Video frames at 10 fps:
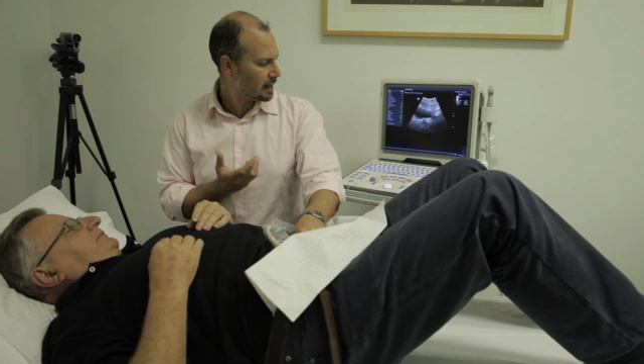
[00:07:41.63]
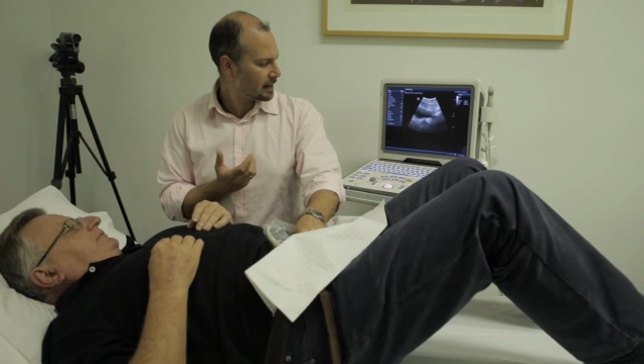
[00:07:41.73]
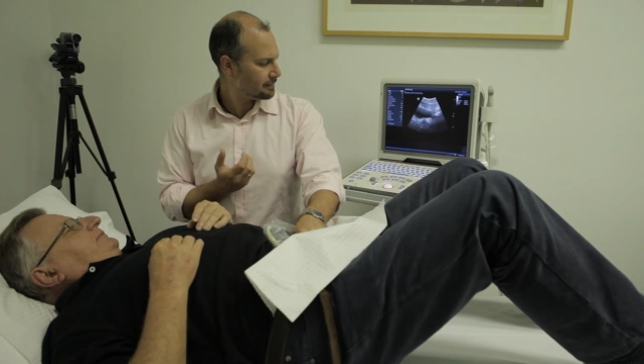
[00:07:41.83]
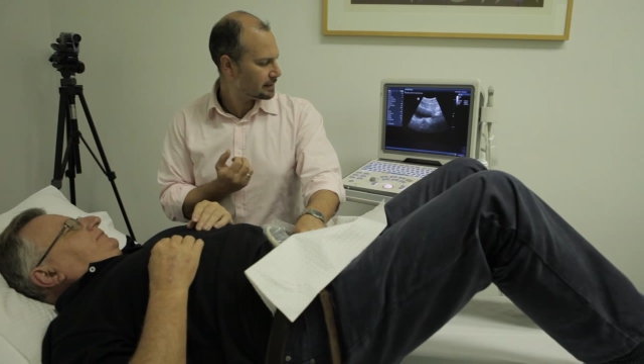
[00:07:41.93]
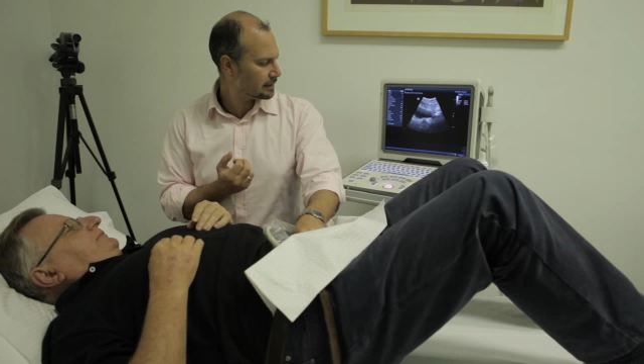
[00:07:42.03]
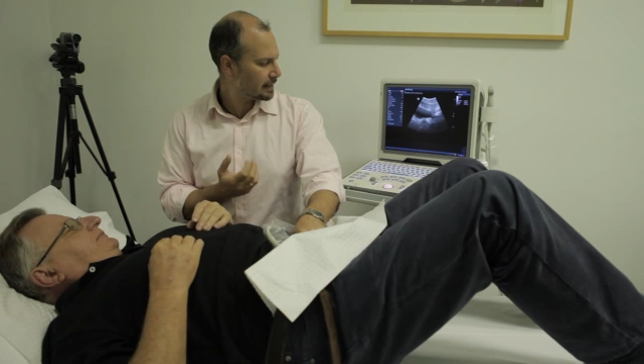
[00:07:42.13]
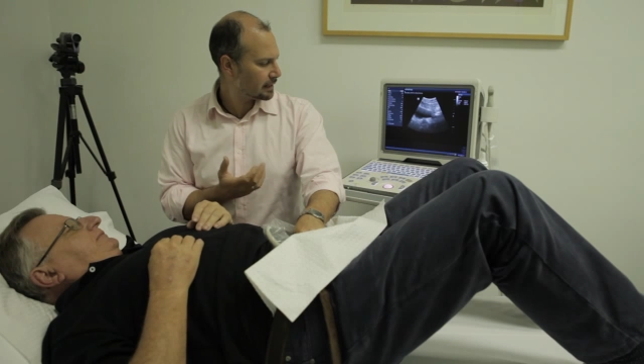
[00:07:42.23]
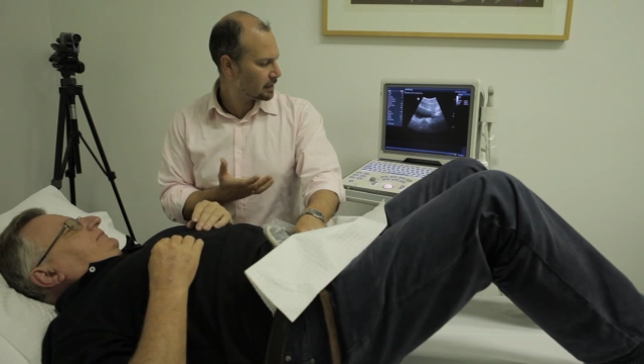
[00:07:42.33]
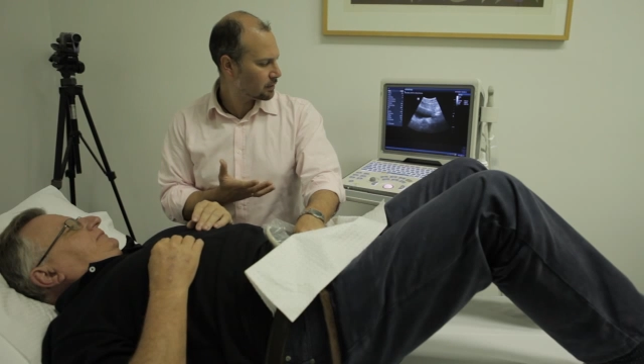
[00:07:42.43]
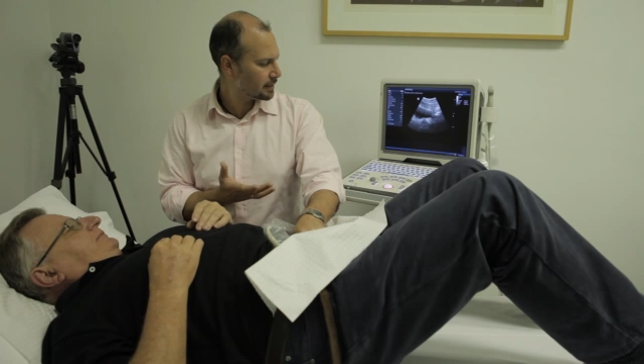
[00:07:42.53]
and then
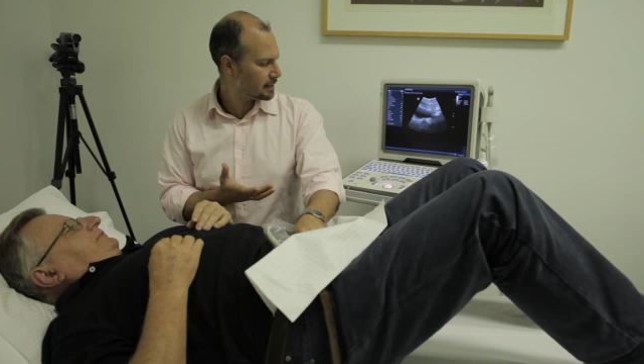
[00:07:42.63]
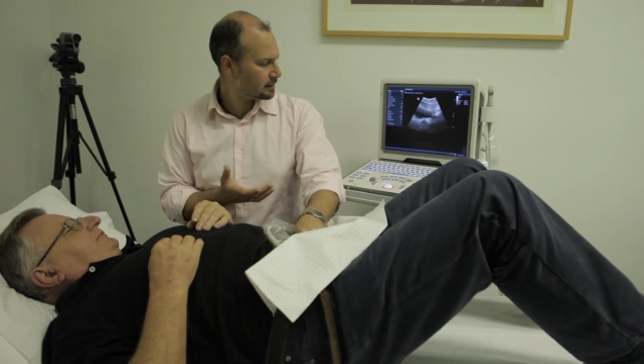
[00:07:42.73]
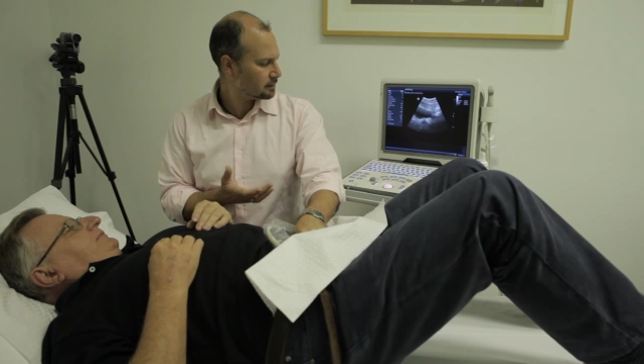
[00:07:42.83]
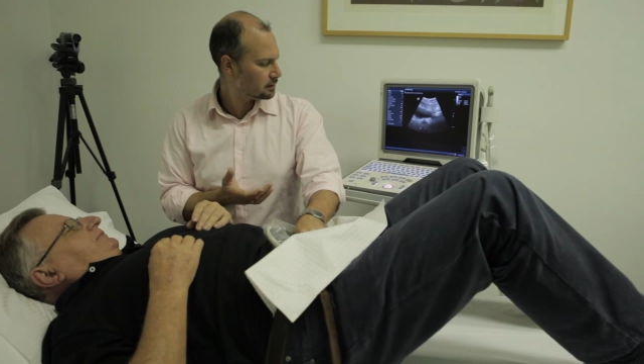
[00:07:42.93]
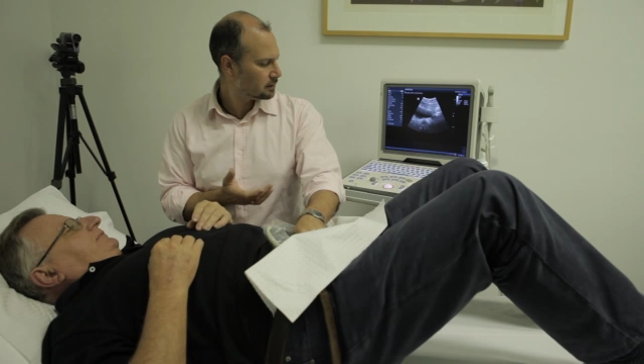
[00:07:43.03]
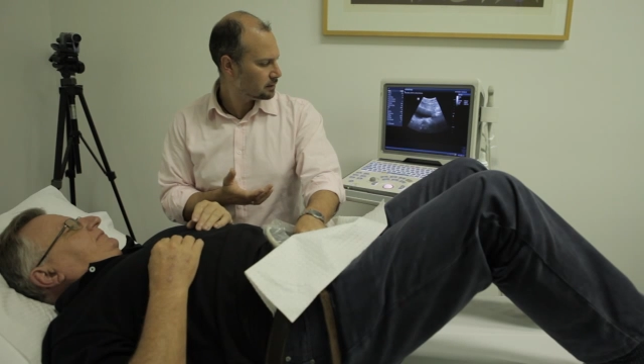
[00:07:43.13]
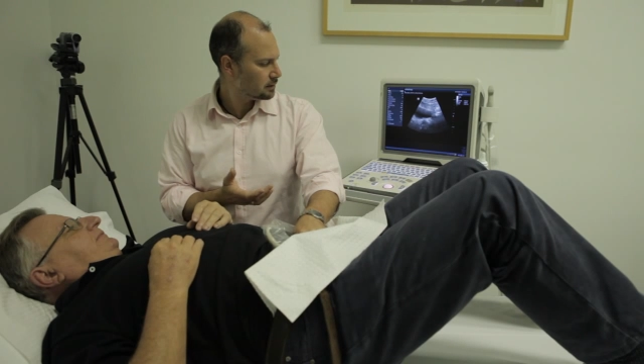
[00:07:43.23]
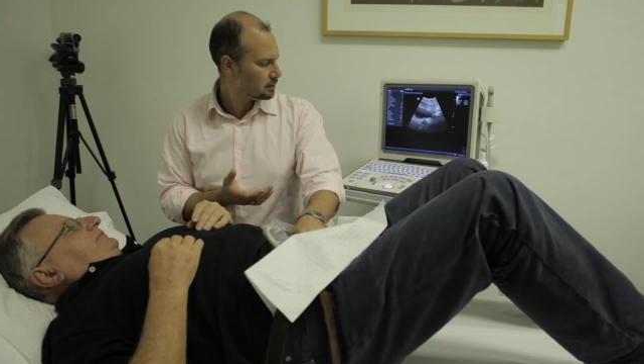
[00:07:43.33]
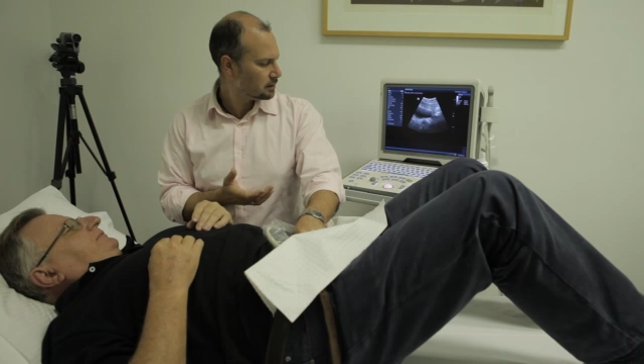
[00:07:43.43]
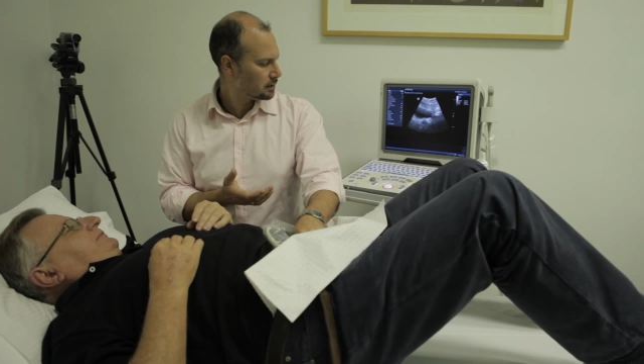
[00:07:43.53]
let go again
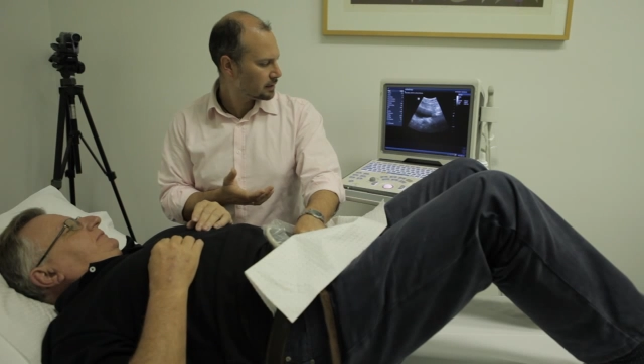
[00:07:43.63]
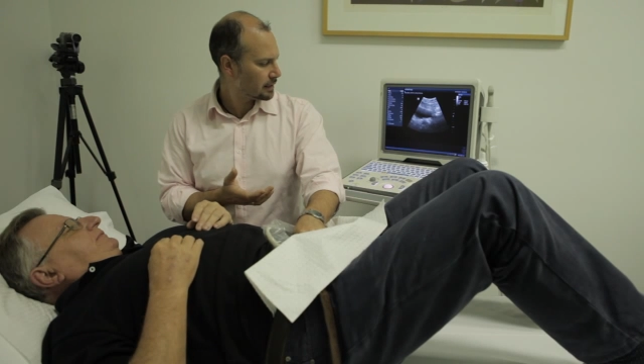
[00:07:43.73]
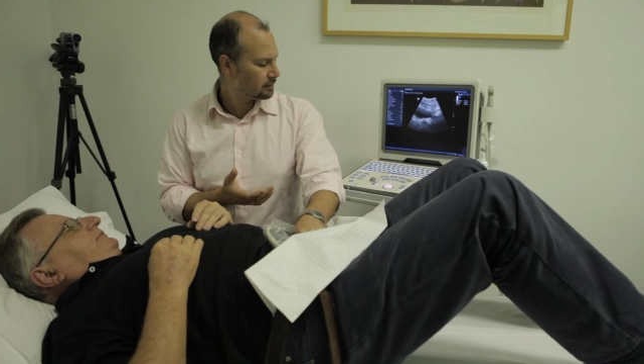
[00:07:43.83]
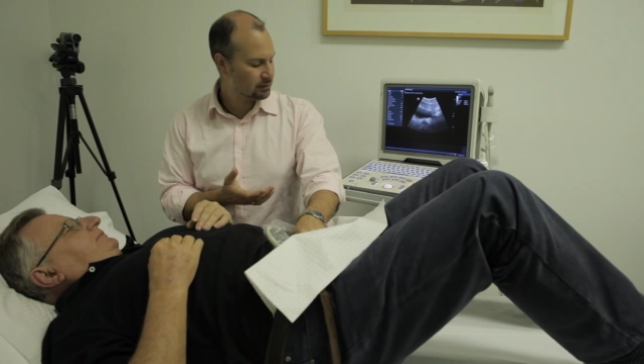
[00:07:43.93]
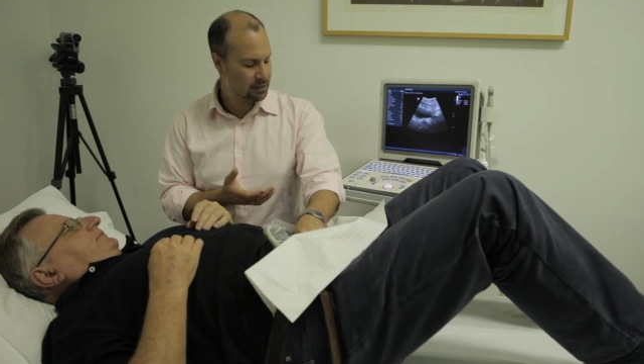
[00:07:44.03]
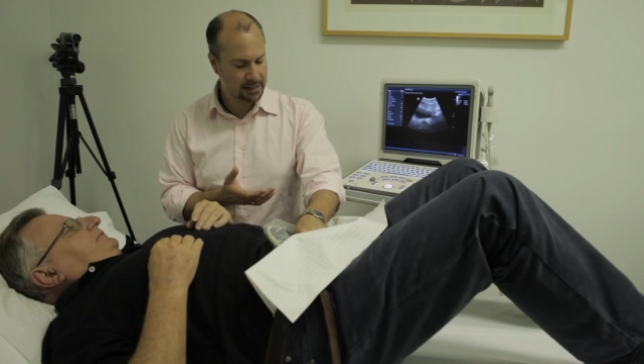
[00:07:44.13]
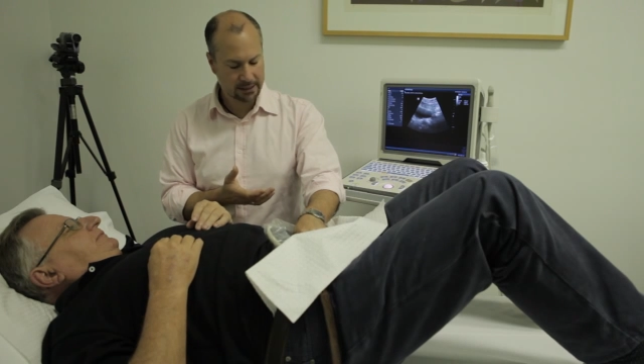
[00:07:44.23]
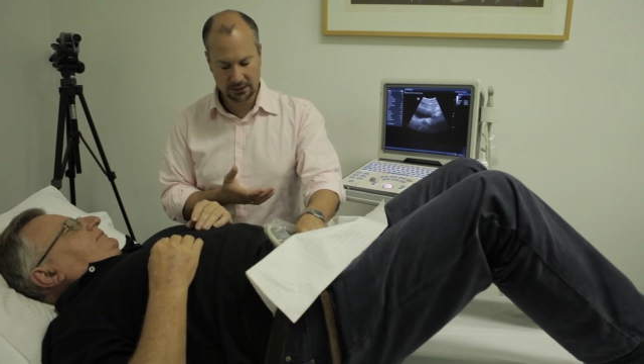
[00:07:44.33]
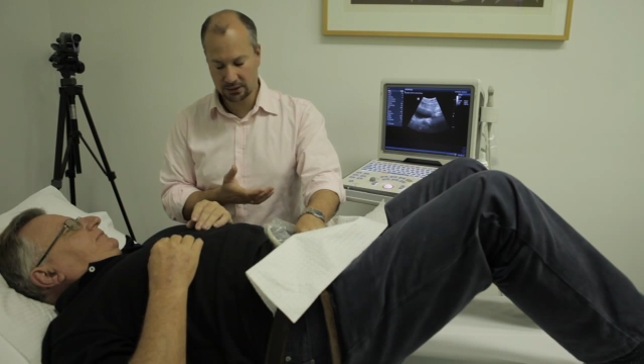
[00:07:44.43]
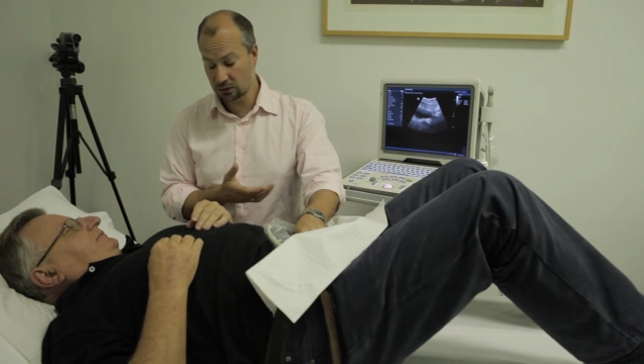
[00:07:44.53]
and
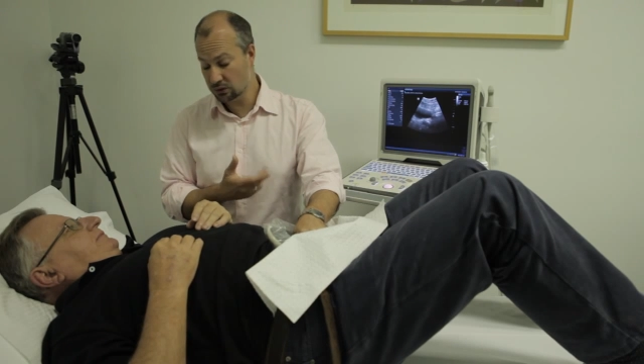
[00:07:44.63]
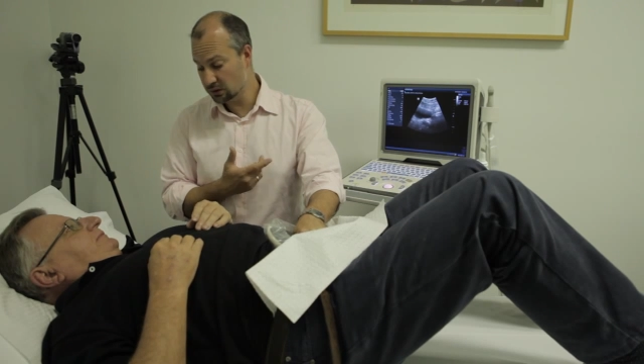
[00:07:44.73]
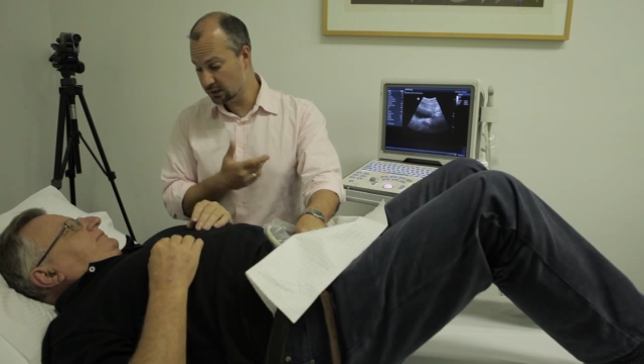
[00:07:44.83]
relax, and good.